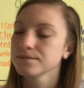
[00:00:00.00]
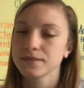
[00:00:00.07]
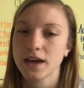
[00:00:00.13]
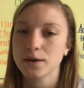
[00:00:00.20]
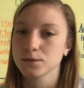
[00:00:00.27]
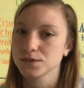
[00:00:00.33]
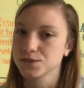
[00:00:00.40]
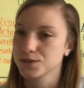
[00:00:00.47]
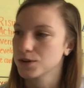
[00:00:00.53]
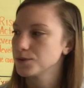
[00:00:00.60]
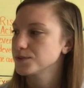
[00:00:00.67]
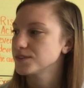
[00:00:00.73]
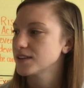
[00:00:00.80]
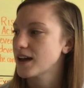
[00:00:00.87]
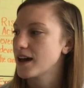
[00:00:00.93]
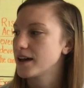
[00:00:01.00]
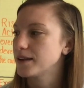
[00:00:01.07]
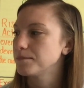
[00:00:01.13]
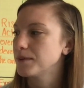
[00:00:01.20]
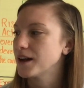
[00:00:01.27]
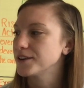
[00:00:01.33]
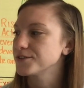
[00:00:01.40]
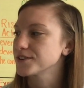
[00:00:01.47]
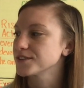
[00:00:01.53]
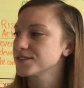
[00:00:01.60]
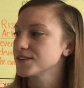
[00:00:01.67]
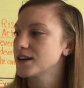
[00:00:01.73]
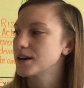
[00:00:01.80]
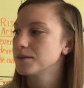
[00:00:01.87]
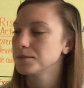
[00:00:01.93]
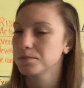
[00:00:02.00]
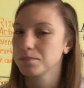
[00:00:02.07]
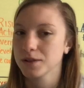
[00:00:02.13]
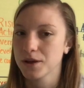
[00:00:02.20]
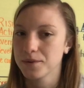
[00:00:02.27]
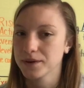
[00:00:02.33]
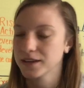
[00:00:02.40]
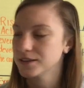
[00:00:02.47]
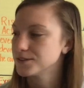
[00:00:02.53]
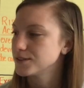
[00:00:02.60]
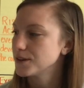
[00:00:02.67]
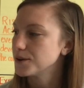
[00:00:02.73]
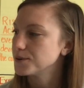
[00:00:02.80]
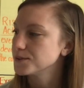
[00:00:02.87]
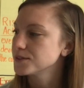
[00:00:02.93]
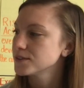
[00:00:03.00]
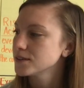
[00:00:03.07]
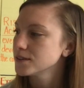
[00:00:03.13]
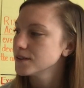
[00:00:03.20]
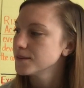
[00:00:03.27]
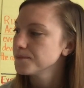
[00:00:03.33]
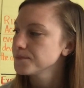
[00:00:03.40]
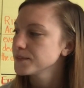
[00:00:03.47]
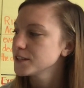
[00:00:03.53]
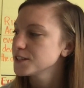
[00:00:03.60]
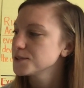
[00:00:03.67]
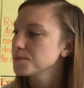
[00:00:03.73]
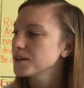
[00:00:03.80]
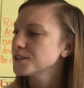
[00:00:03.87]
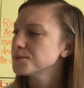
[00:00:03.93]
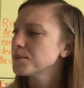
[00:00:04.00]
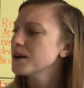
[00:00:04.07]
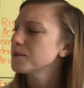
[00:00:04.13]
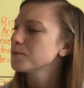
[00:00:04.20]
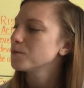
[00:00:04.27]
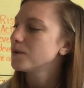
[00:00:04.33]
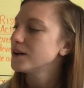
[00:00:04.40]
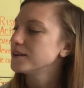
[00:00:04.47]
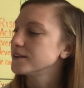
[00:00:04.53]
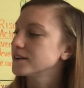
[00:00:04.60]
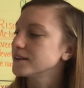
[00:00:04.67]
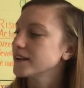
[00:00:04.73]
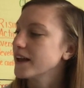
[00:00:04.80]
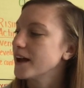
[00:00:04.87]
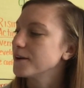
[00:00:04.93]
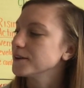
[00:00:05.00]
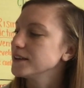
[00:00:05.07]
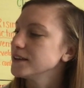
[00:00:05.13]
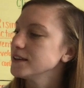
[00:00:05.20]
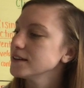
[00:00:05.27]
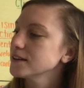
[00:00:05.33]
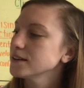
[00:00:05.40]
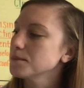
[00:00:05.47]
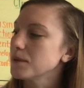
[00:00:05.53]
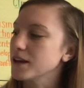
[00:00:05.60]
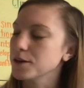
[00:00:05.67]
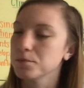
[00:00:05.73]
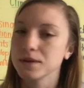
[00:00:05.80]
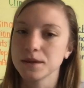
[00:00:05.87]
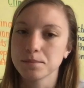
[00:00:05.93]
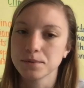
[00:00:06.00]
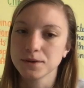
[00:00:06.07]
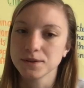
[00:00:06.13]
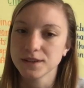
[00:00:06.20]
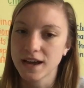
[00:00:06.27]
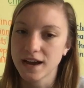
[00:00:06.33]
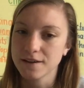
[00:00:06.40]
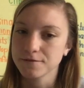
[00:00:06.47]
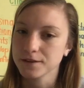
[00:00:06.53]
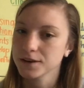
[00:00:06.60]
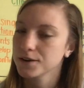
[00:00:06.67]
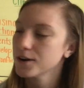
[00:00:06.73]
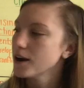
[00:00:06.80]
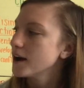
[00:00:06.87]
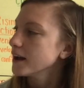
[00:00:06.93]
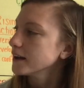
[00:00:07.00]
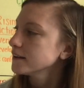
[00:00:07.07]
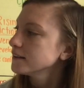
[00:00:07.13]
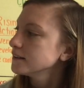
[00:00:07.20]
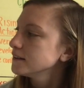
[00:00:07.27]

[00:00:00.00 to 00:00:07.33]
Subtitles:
"That was so sad," Patrick sobbed, blowing his nose. SpongeBob wondered how he could make people laugh and cry.